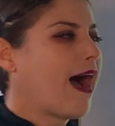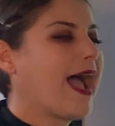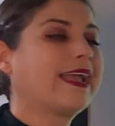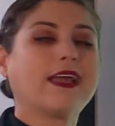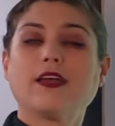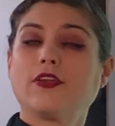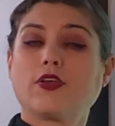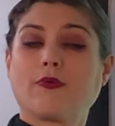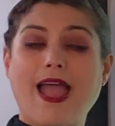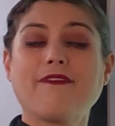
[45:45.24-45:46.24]

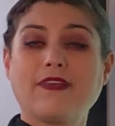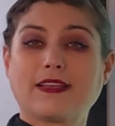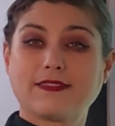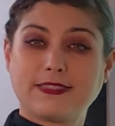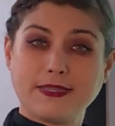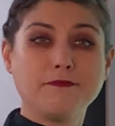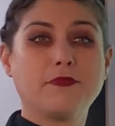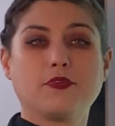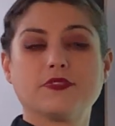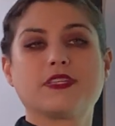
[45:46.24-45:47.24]
iconographic
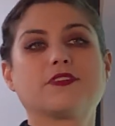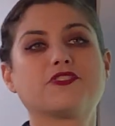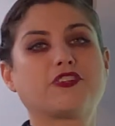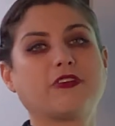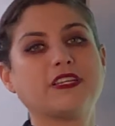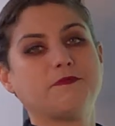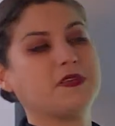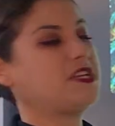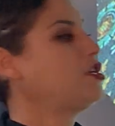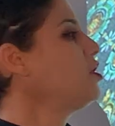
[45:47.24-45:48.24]
symbols that are starting to
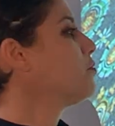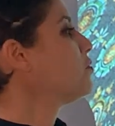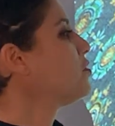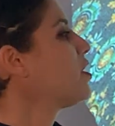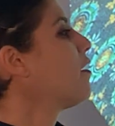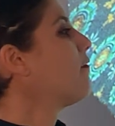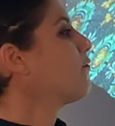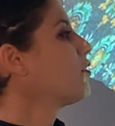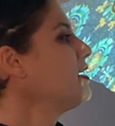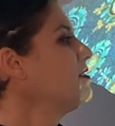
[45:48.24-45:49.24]
be used.
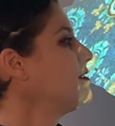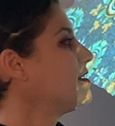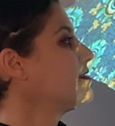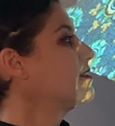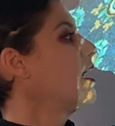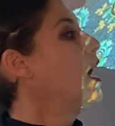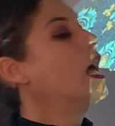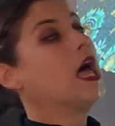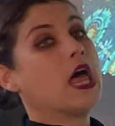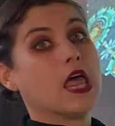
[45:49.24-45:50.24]
For instance,
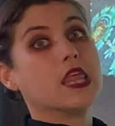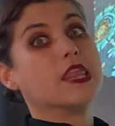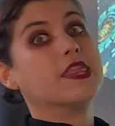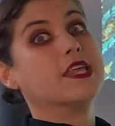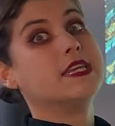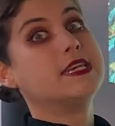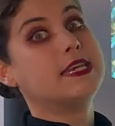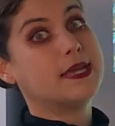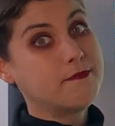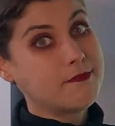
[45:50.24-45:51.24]
the
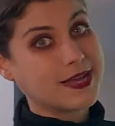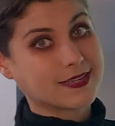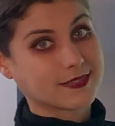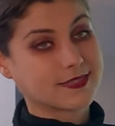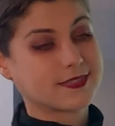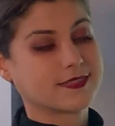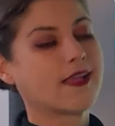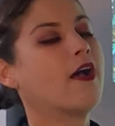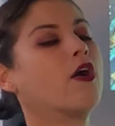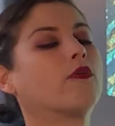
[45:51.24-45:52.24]

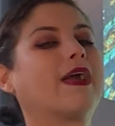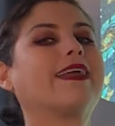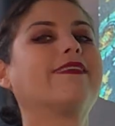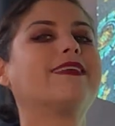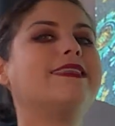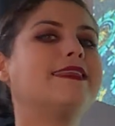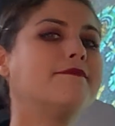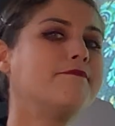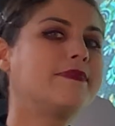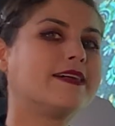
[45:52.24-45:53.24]
nimbus, right? The
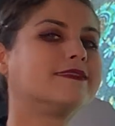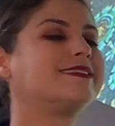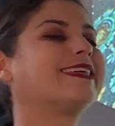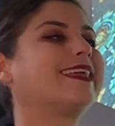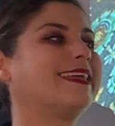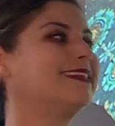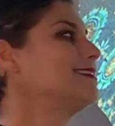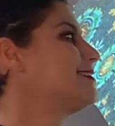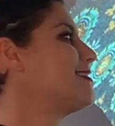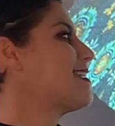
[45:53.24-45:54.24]
nimbus
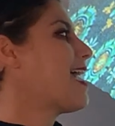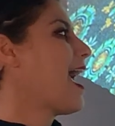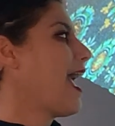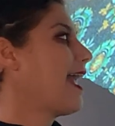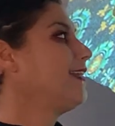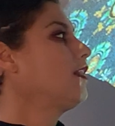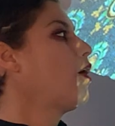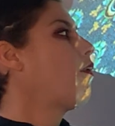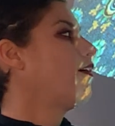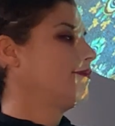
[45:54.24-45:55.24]
is the
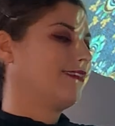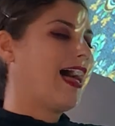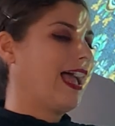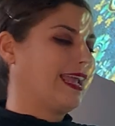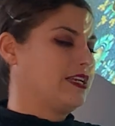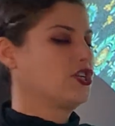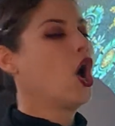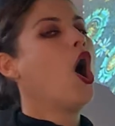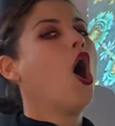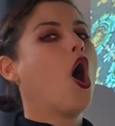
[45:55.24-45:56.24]
halo of light
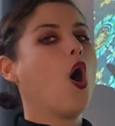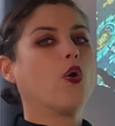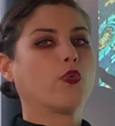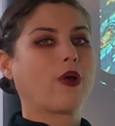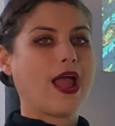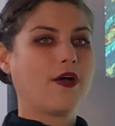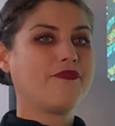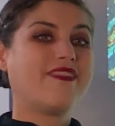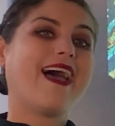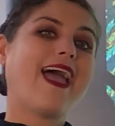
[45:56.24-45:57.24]

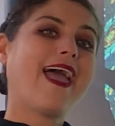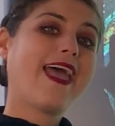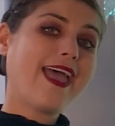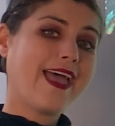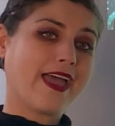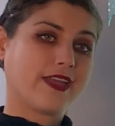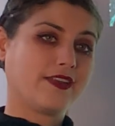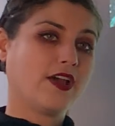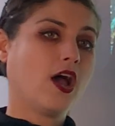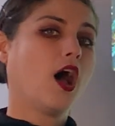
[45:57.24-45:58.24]
around the
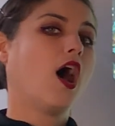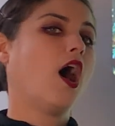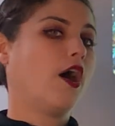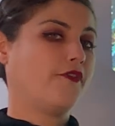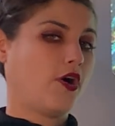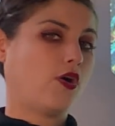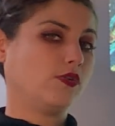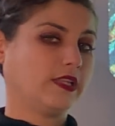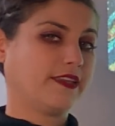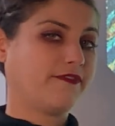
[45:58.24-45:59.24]
head of a
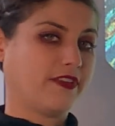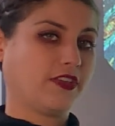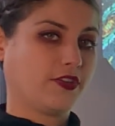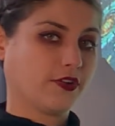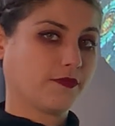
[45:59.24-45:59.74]
holy figure.